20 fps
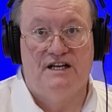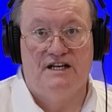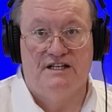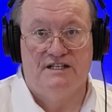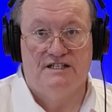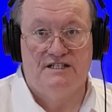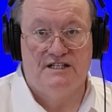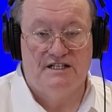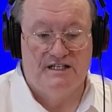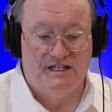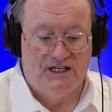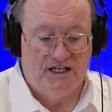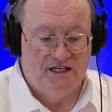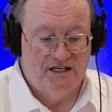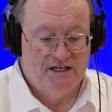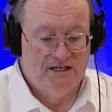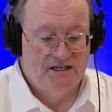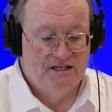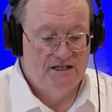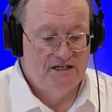in Sydney.
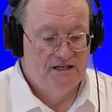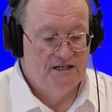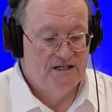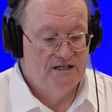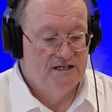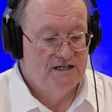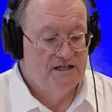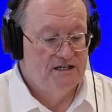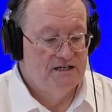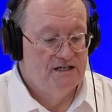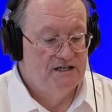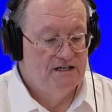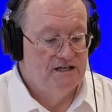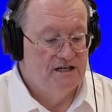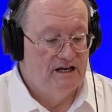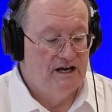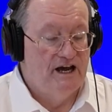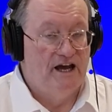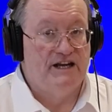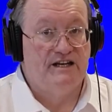
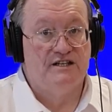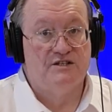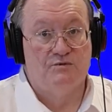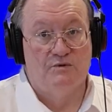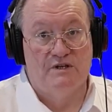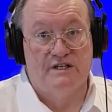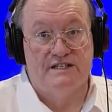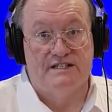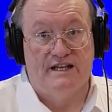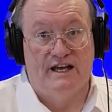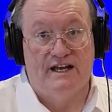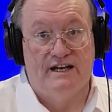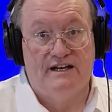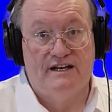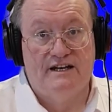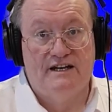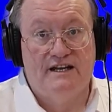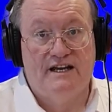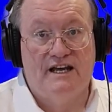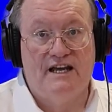And as well as that,
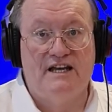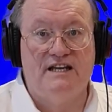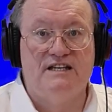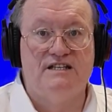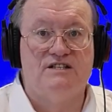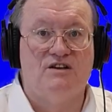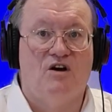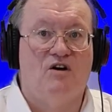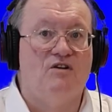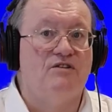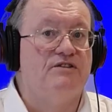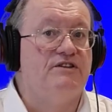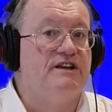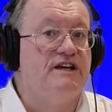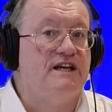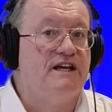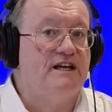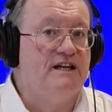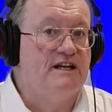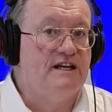he is on
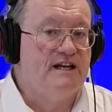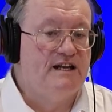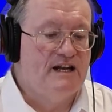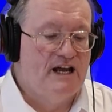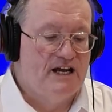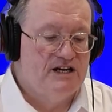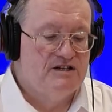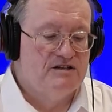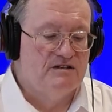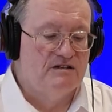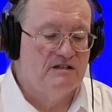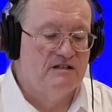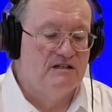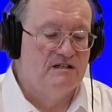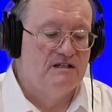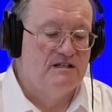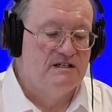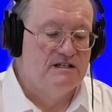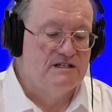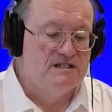the
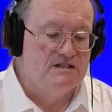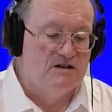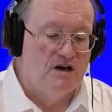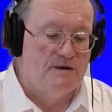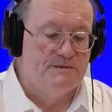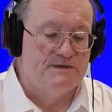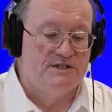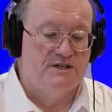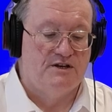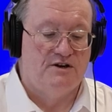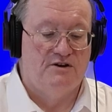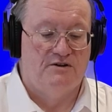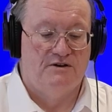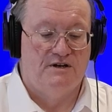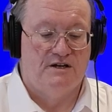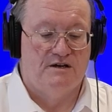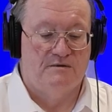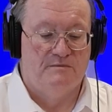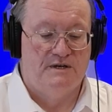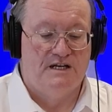National
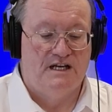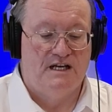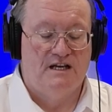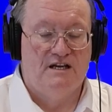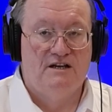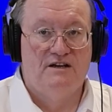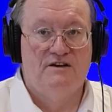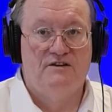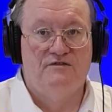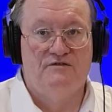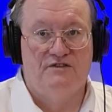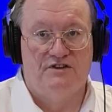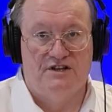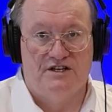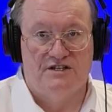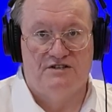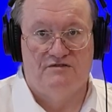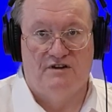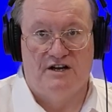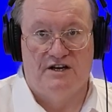Cybersecurity Committee for the
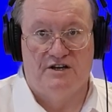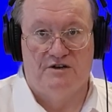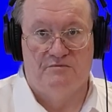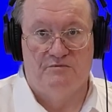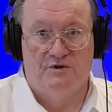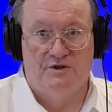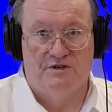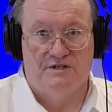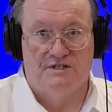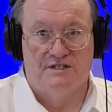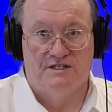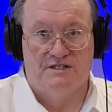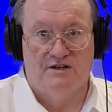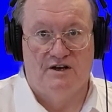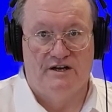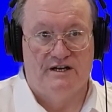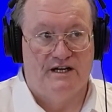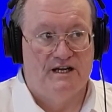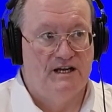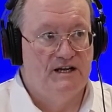Australian Computer
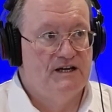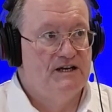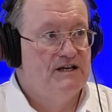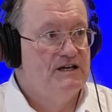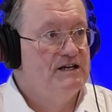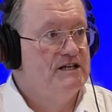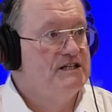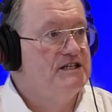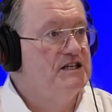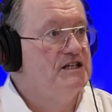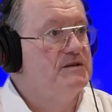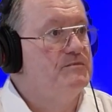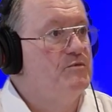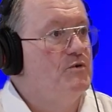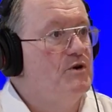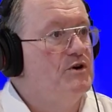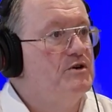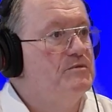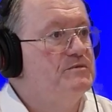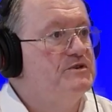Society. Dilip,
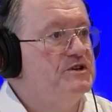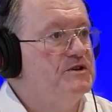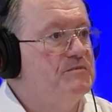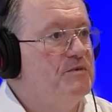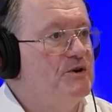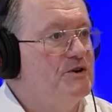welcome to the